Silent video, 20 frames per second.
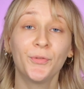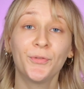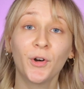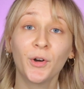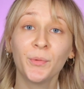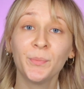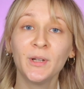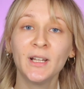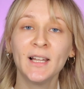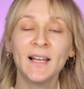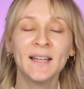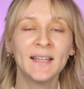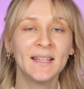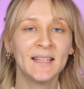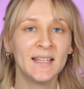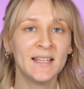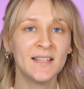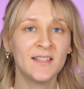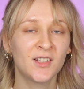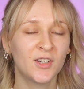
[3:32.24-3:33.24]
formula
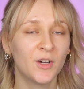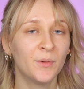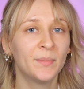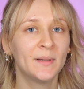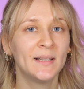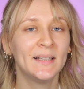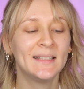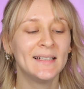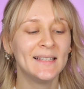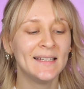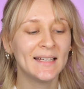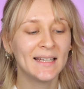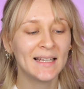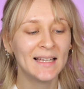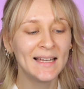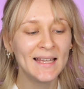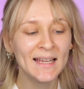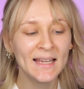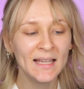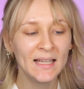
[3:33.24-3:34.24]
is completely
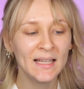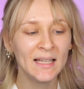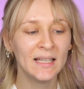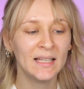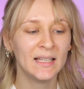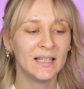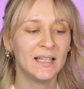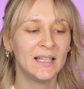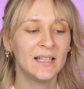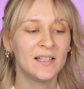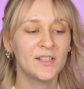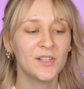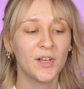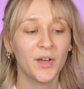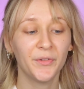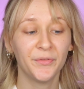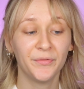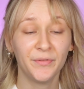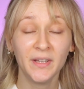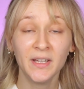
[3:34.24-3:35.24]
clean, it's
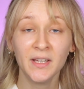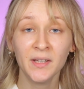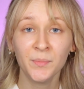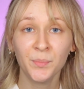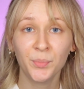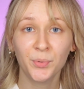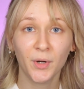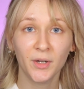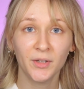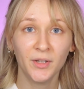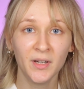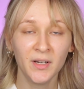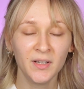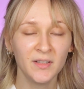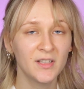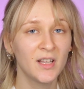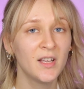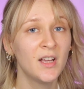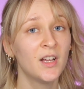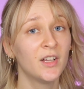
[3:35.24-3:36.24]
a vegan
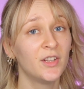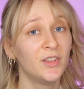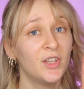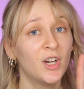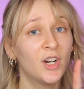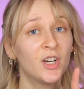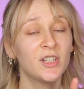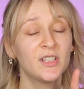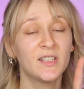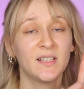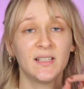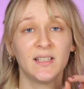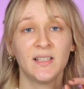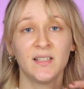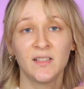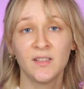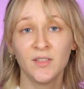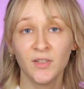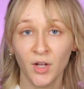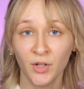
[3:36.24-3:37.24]
product. Nars
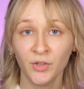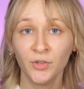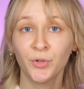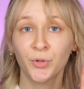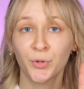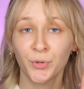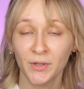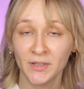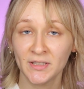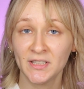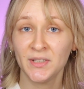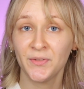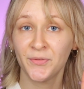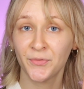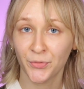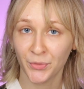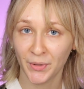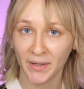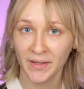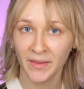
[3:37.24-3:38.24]
is not cruelty
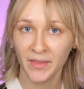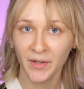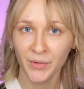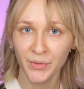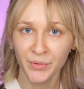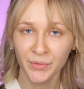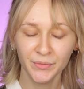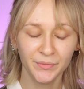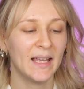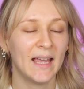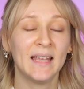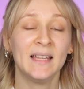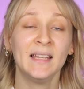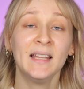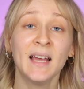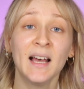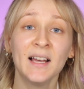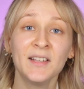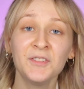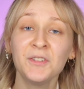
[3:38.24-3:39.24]
free though, and
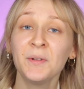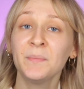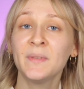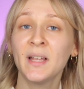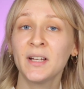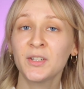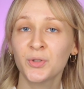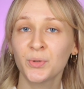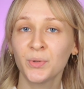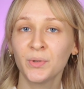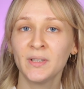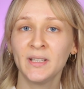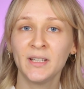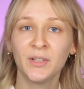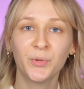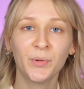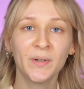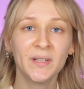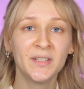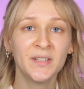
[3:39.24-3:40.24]
it has some natural
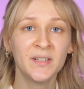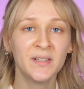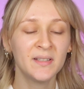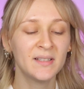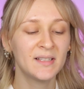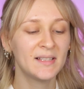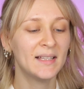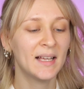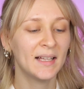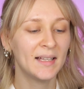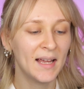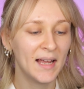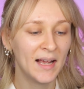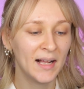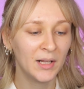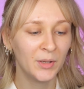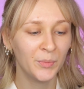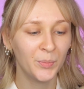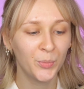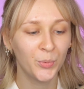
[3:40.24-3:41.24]
ingredients that
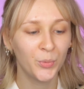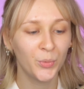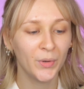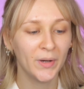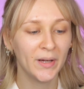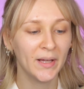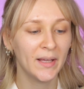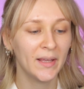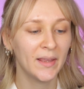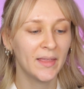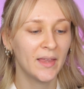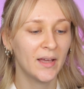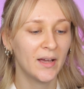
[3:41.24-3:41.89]
help with